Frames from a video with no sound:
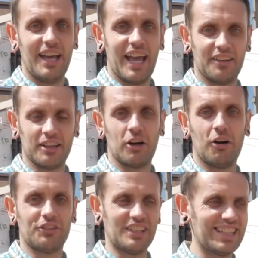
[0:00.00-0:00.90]
and the
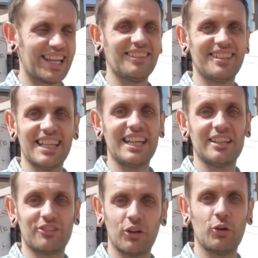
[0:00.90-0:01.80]
Golfs in
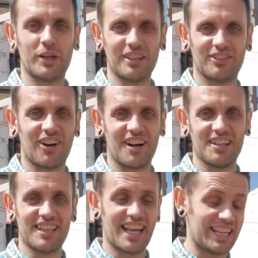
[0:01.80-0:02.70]
1982 when he
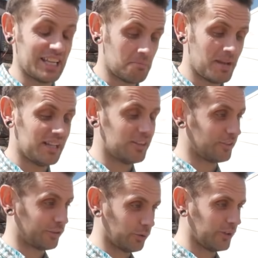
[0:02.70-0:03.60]
started, and he made the
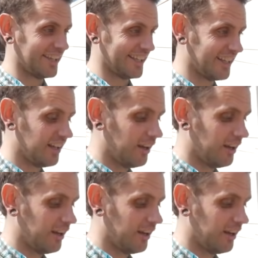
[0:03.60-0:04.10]
tooling